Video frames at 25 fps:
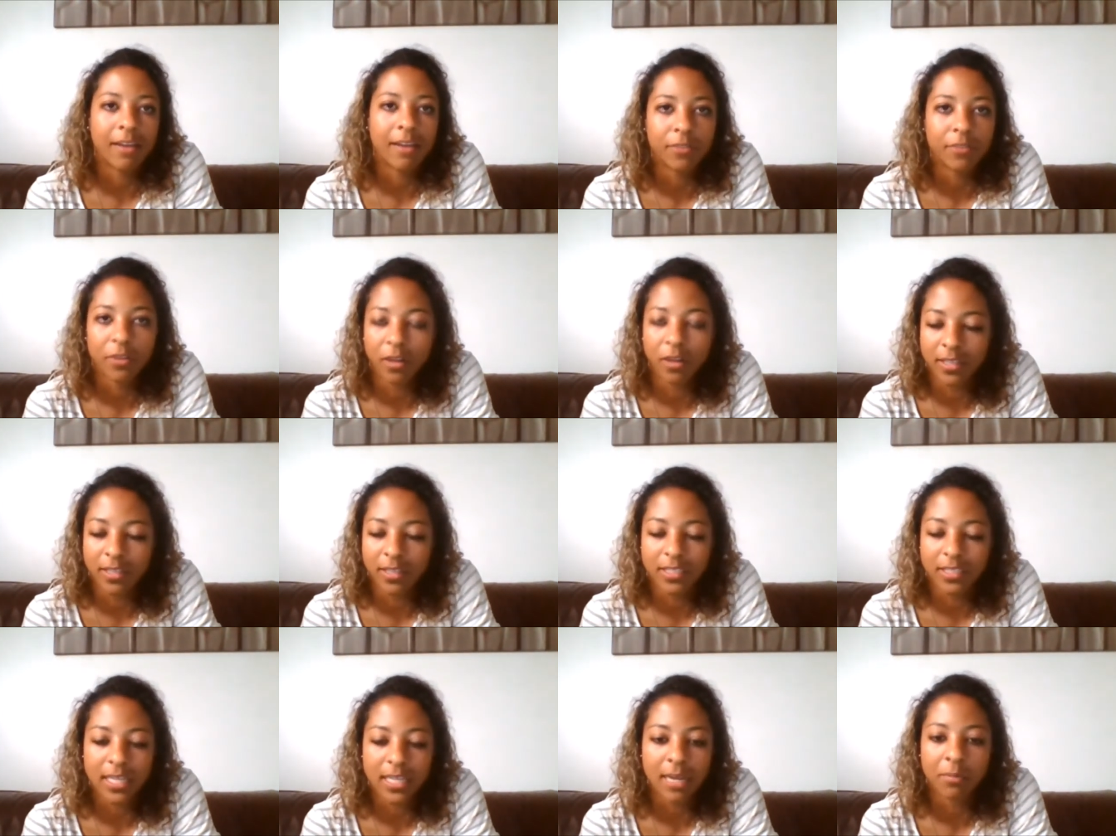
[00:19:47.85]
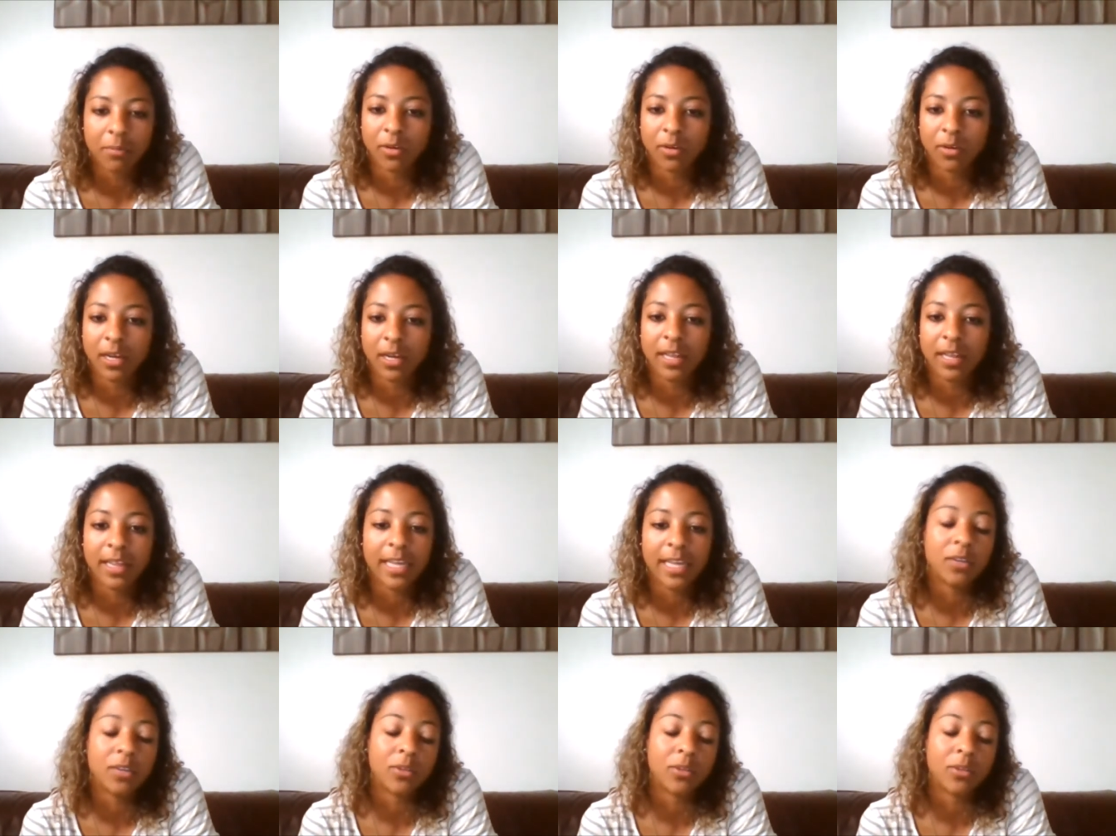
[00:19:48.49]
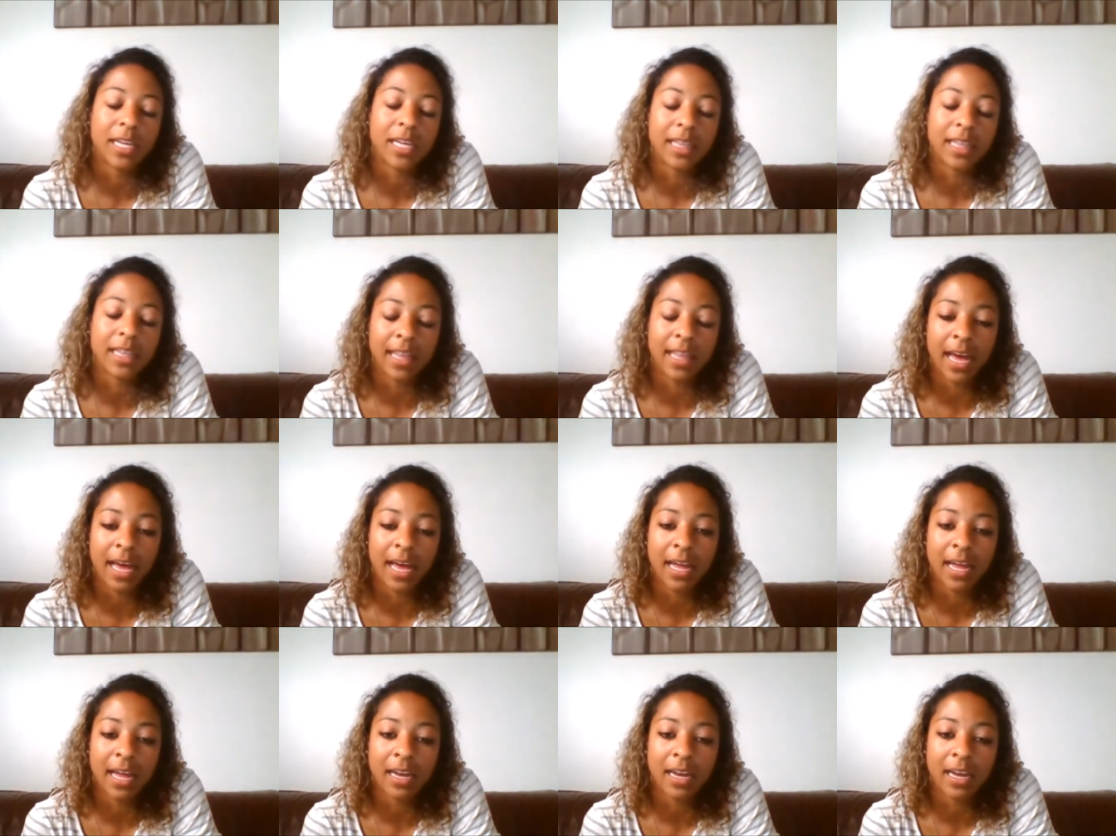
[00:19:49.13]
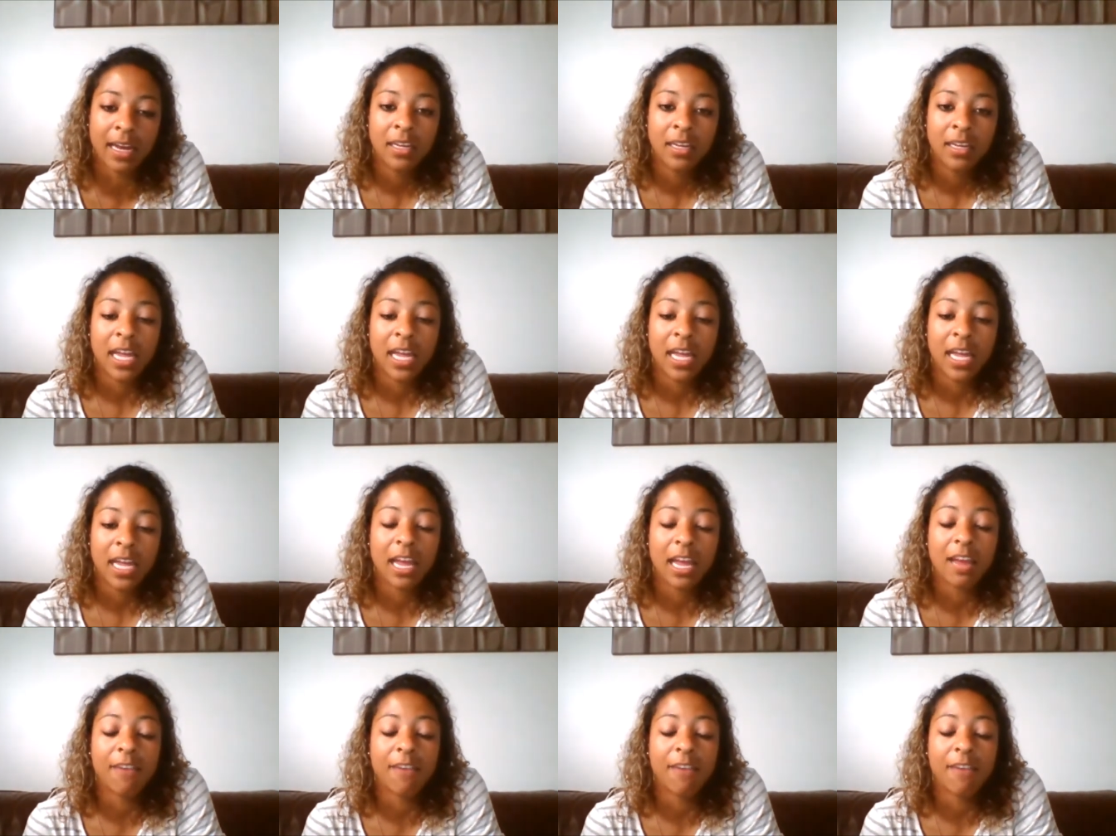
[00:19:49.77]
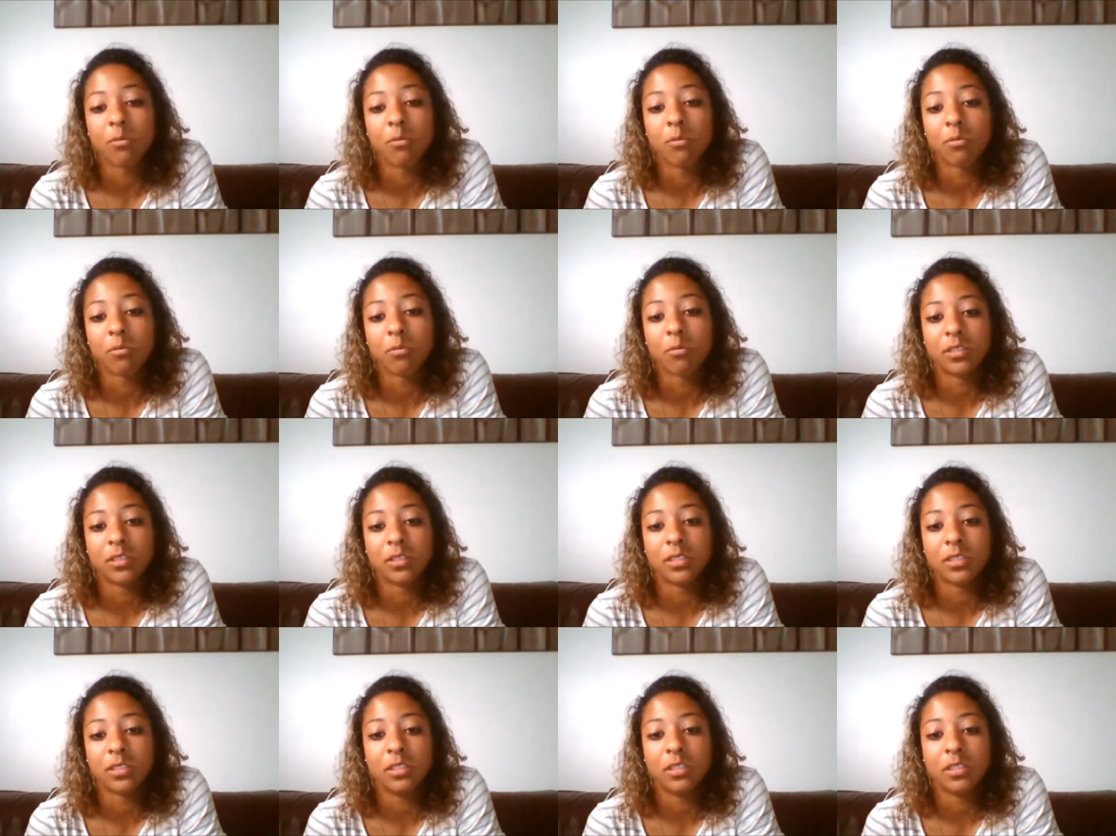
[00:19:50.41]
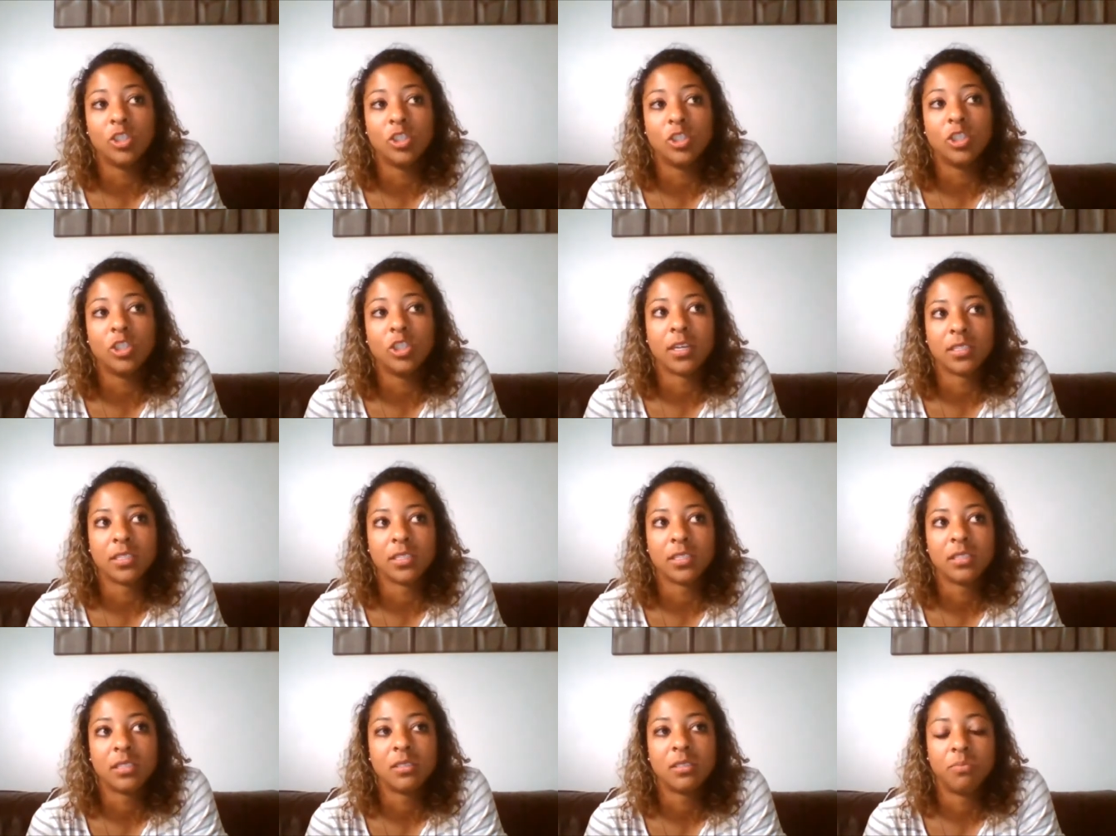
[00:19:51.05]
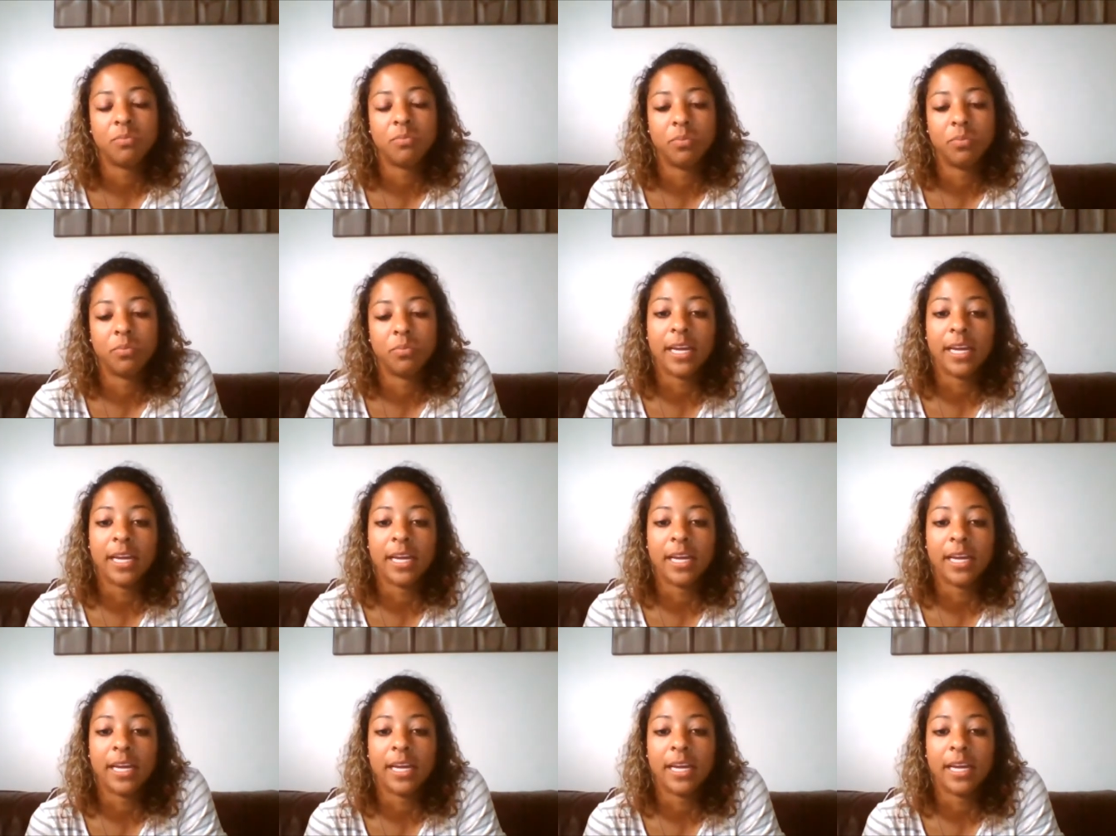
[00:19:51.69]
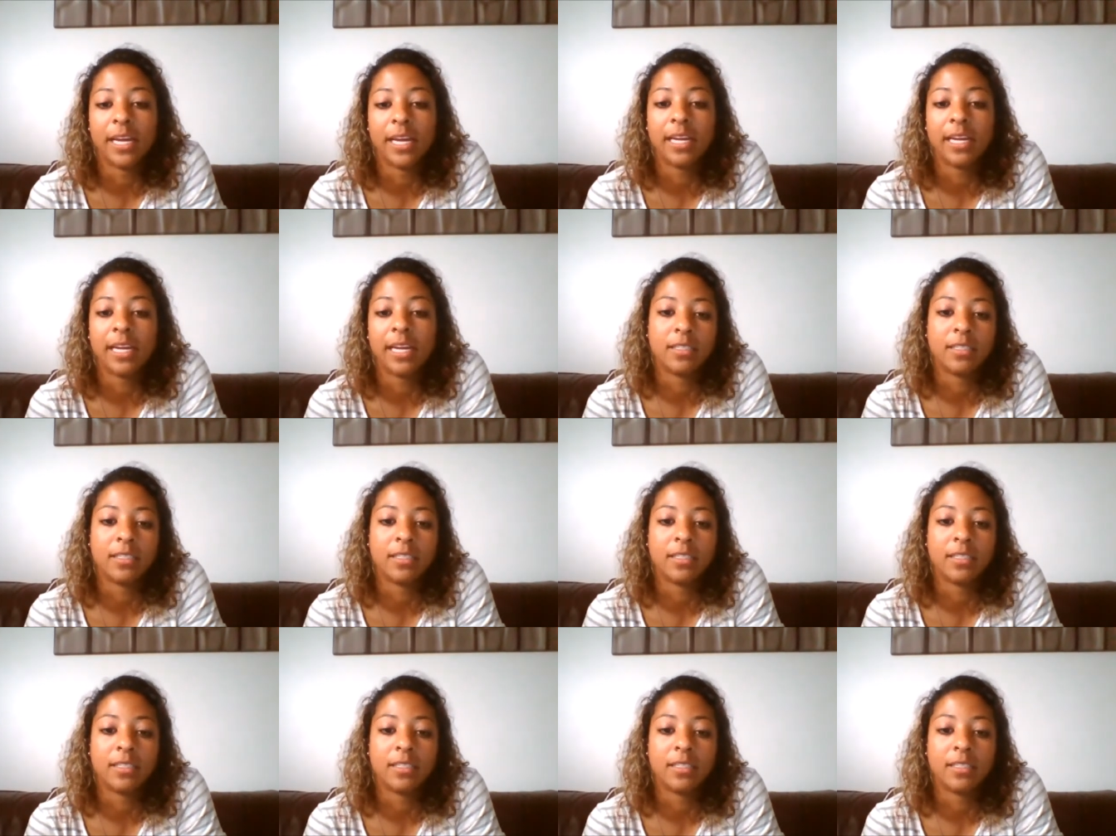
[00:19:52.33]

have food on the table, and they don't get that if they were to just play soccer.